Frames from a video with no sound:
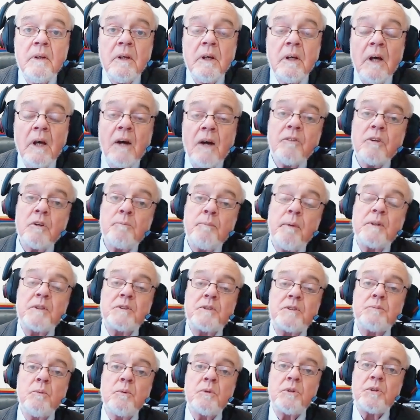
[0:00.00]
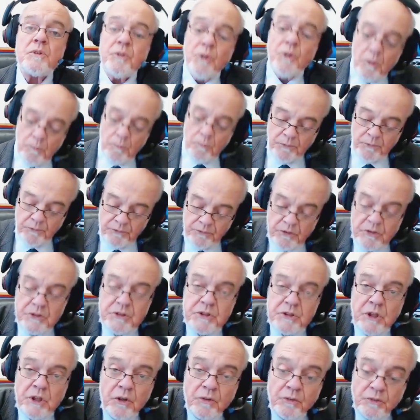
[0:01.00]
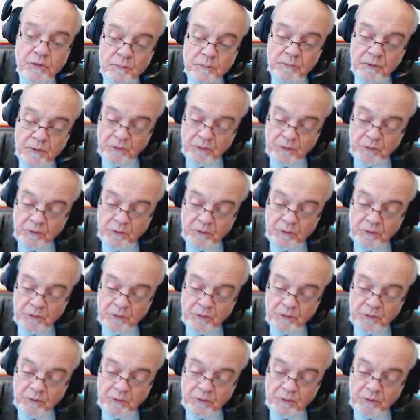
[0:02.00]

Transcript: I've got a bunch more soaps to show from this